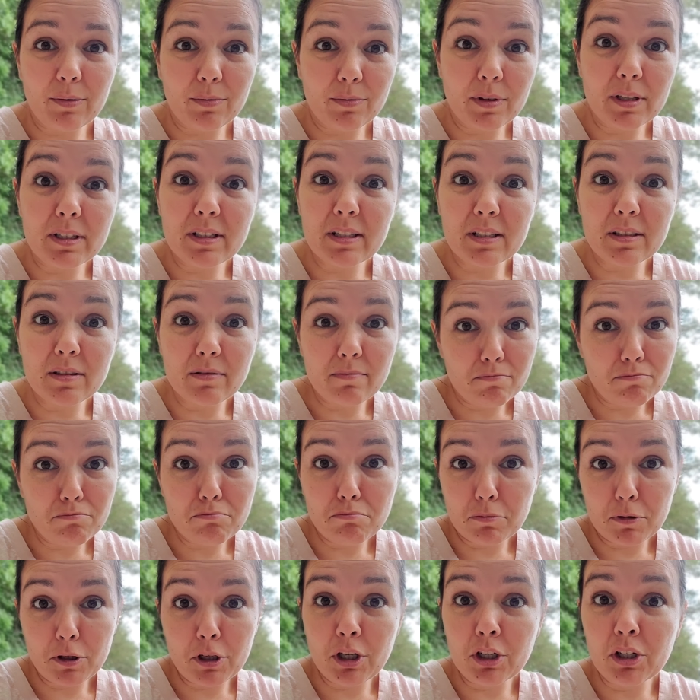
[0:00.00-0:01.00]
This is
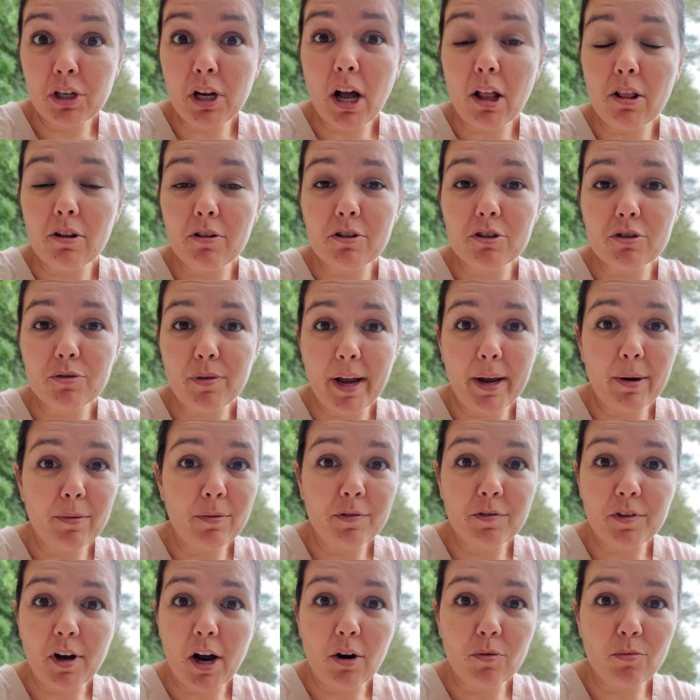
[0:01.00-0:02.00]
good colors, right?
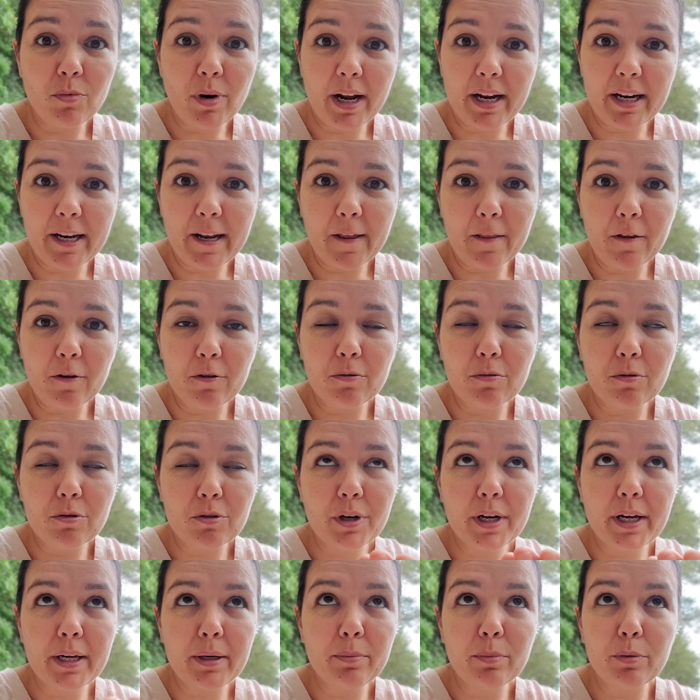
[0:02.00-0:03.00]
We've got red, yellow,
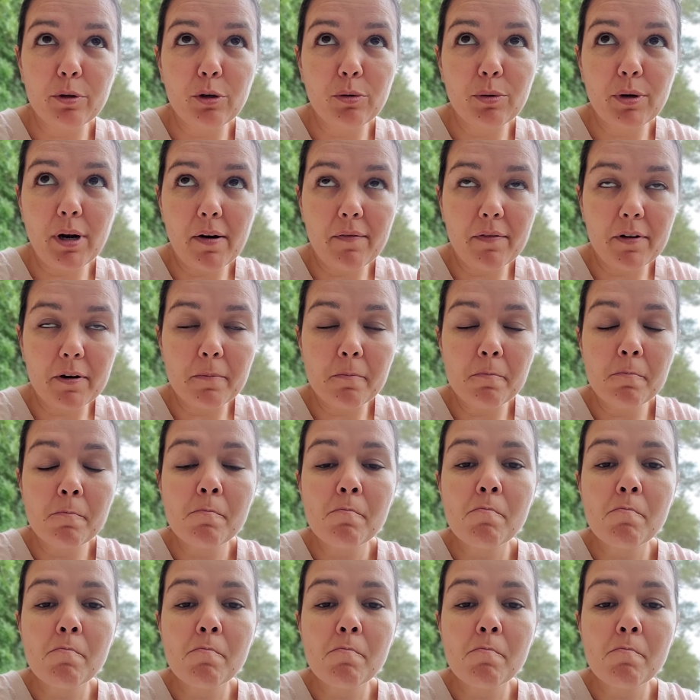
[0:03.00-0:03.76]
green, blue, whatever.